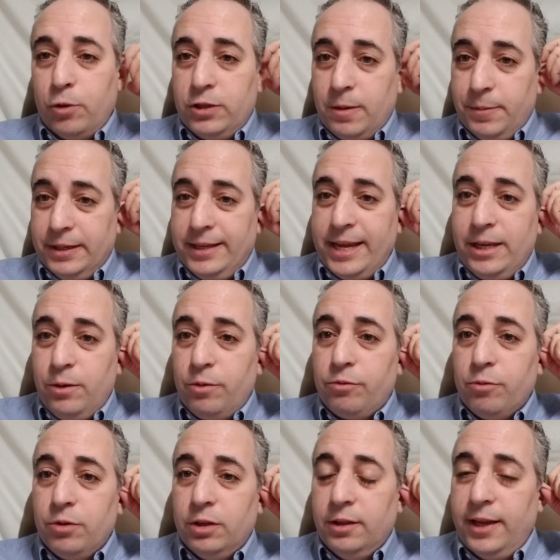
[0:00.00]
So I'm going to take you
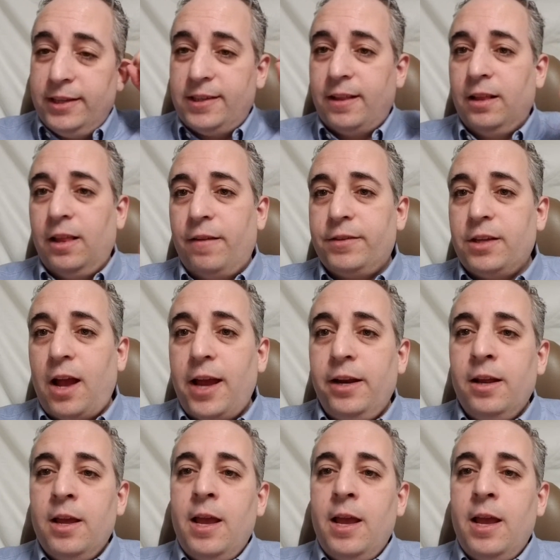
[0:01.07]
through the links on the left side.